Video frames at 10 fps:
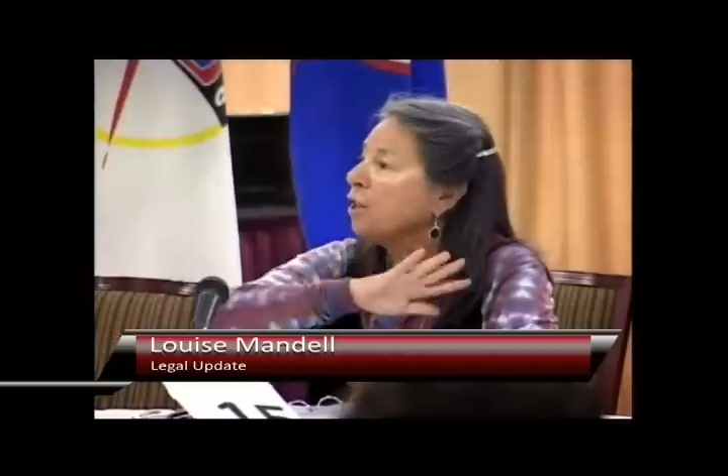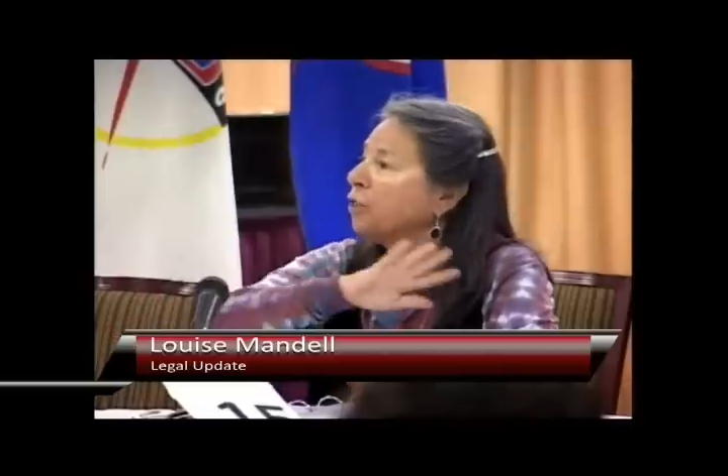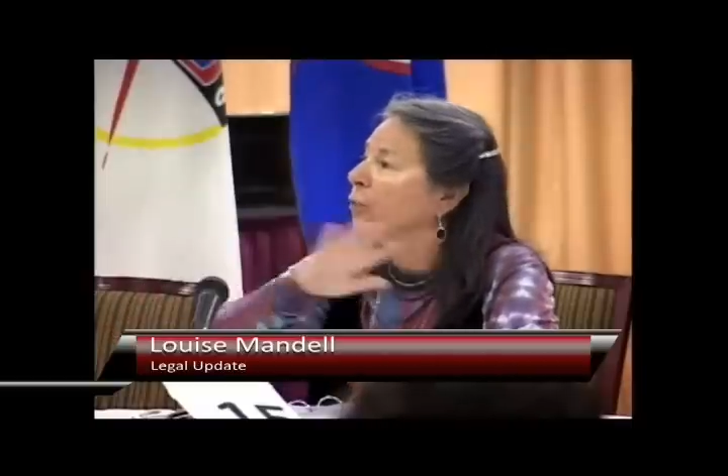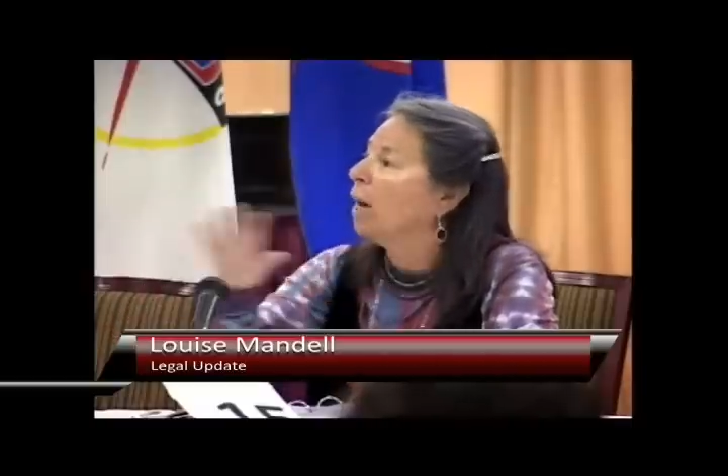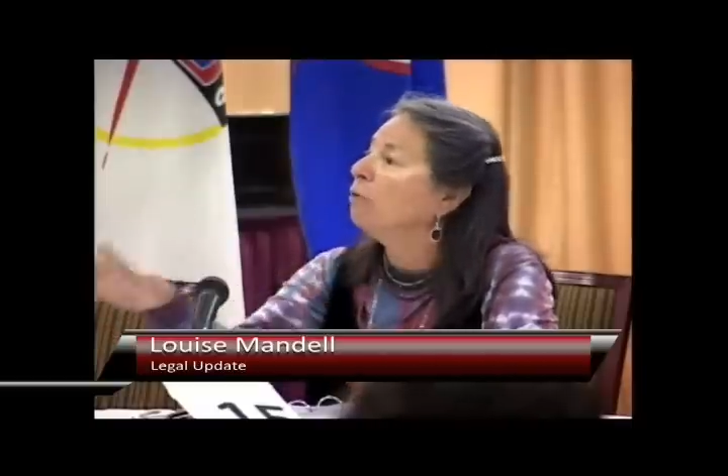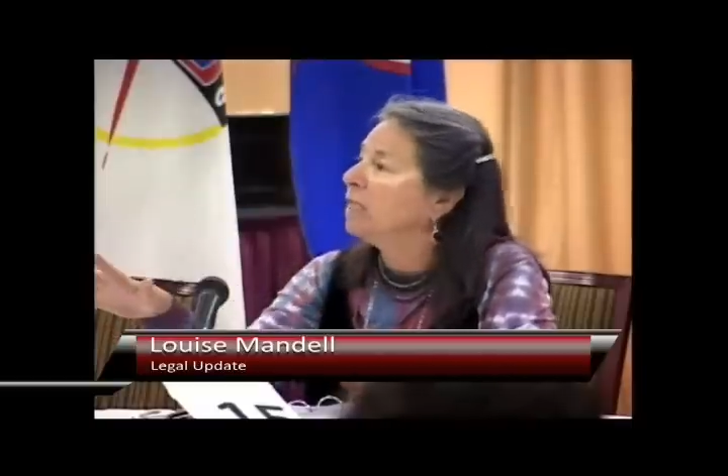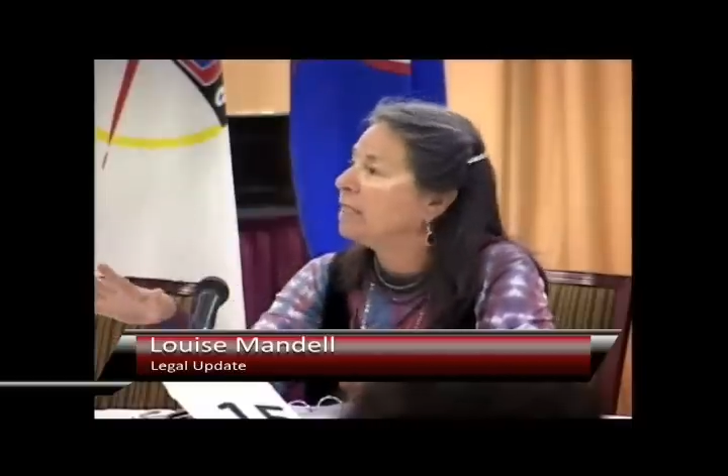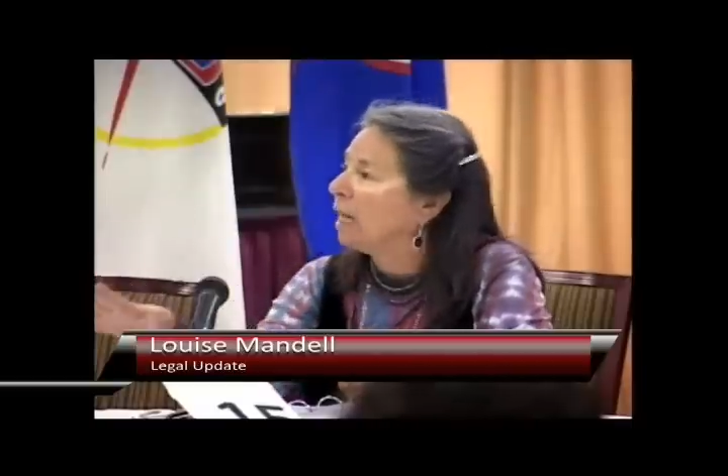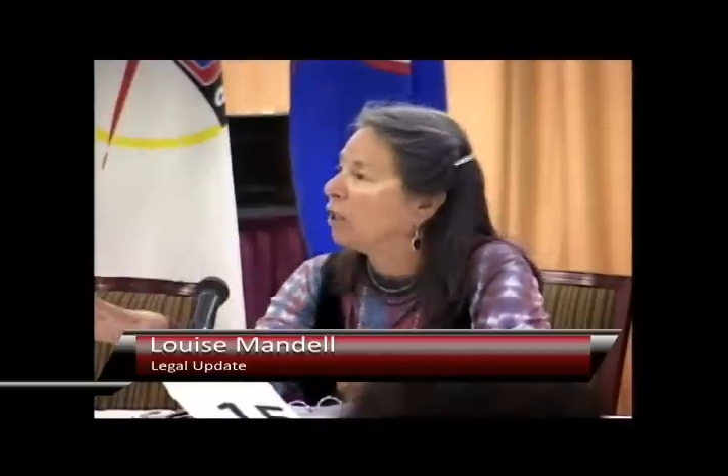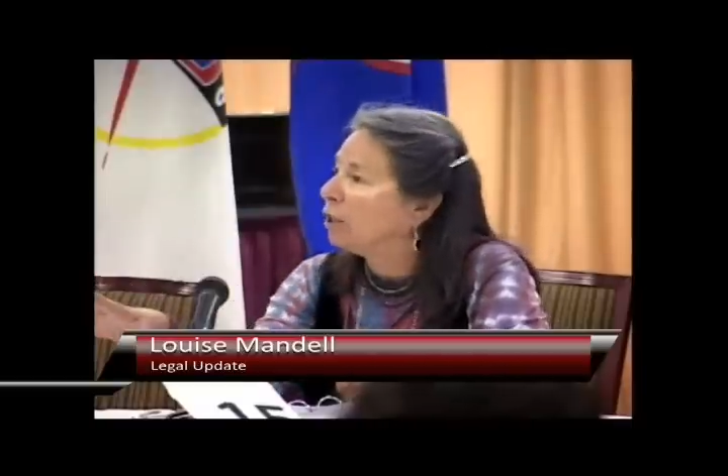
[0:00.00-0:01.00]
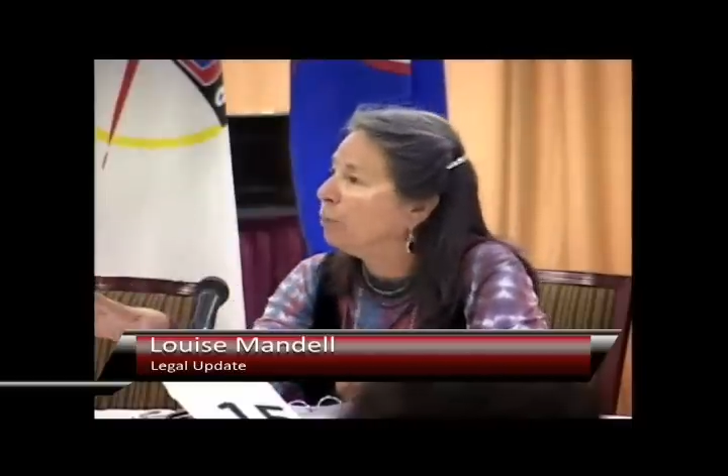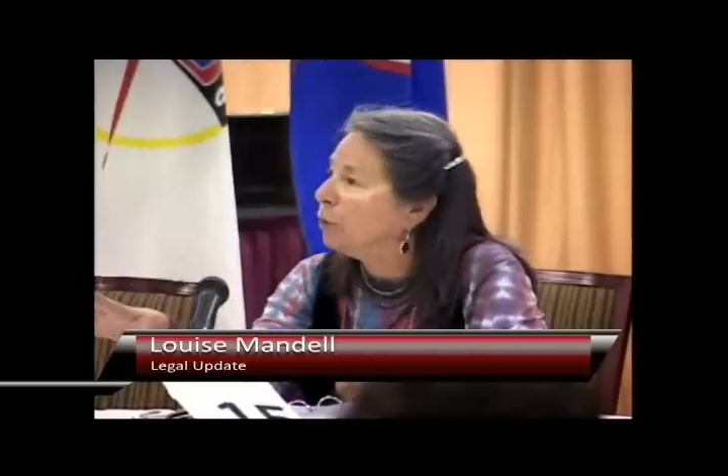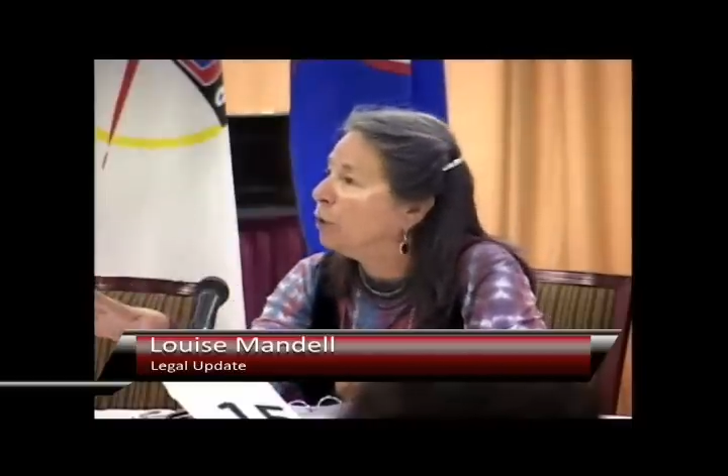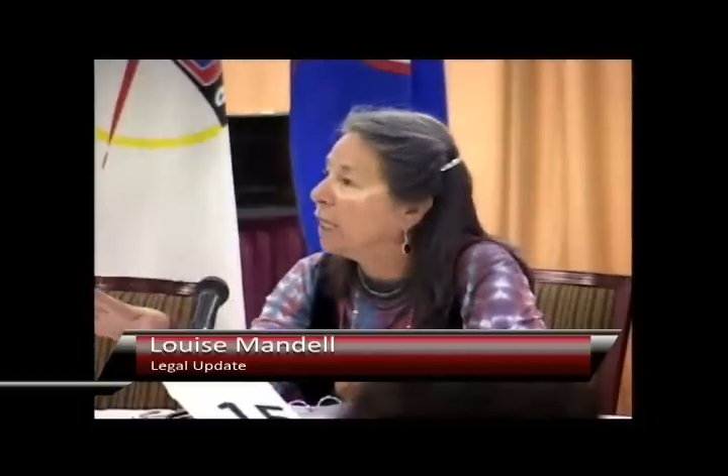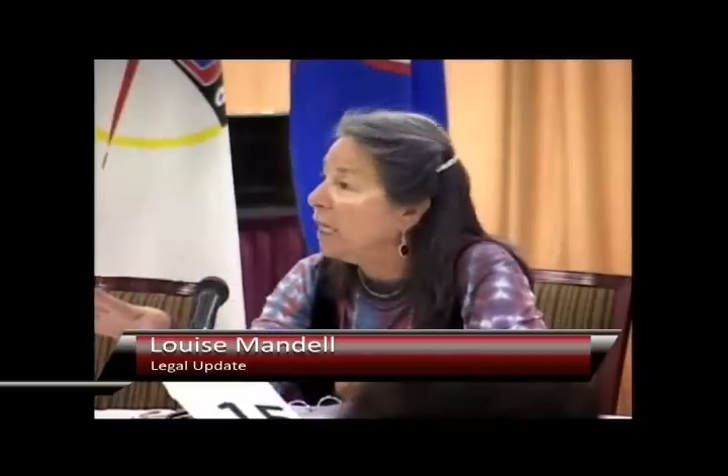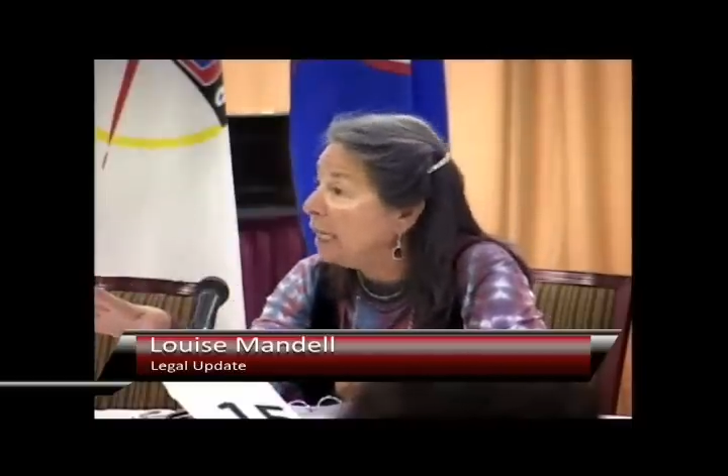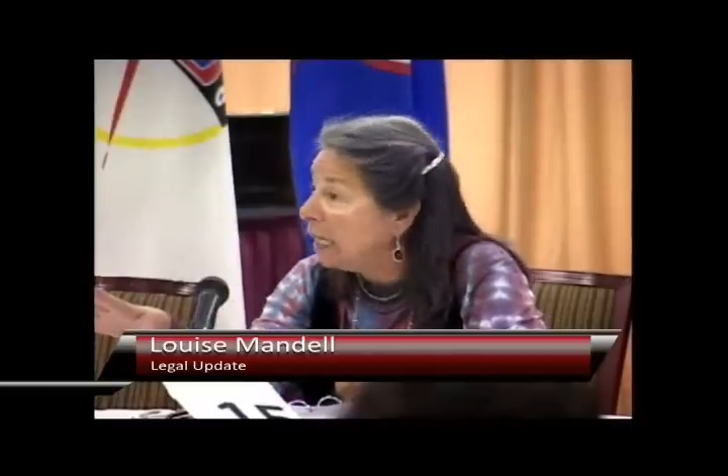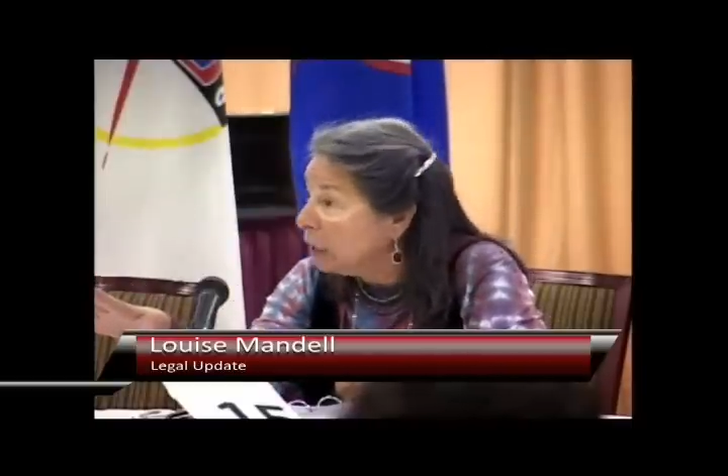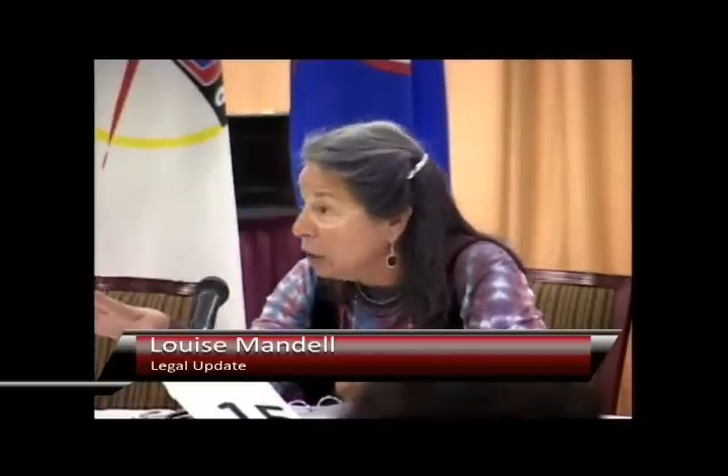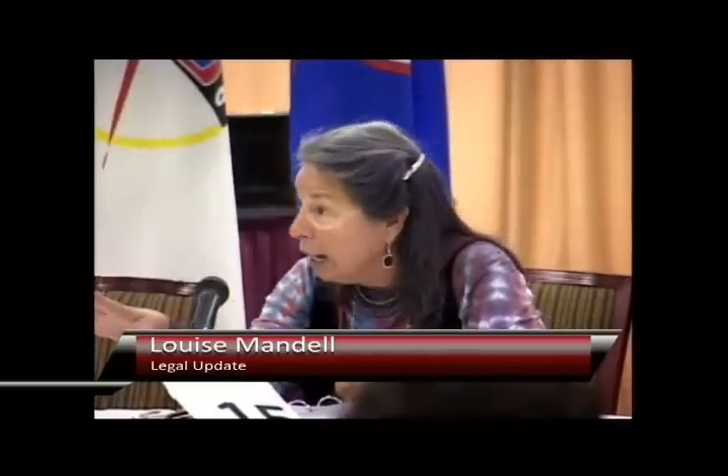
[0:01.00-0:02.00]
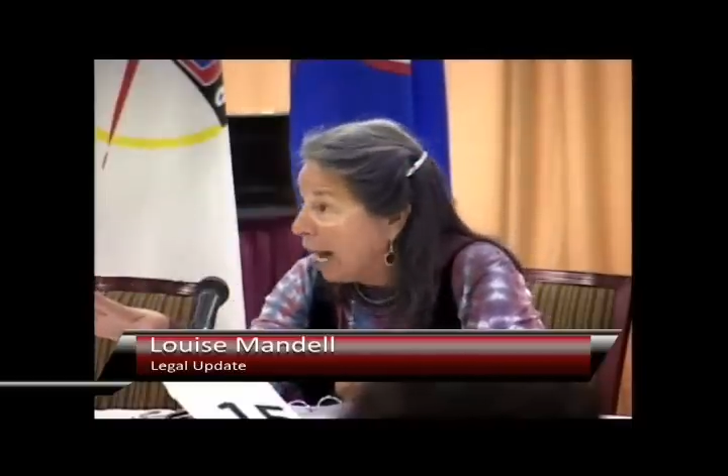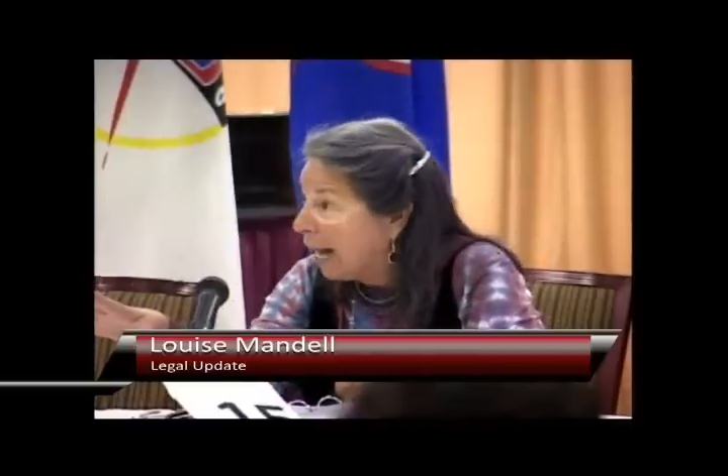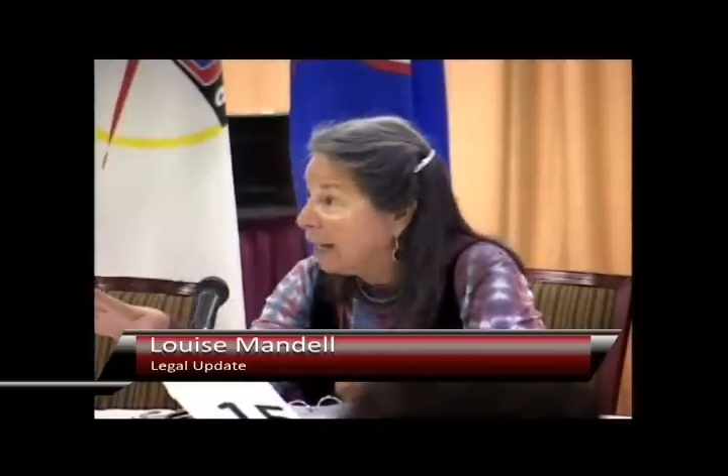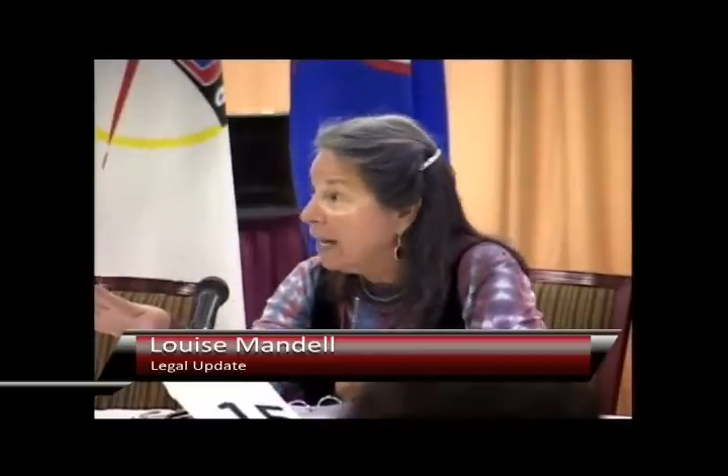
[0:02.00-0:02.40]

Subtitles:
throughout the Delgamuukw era.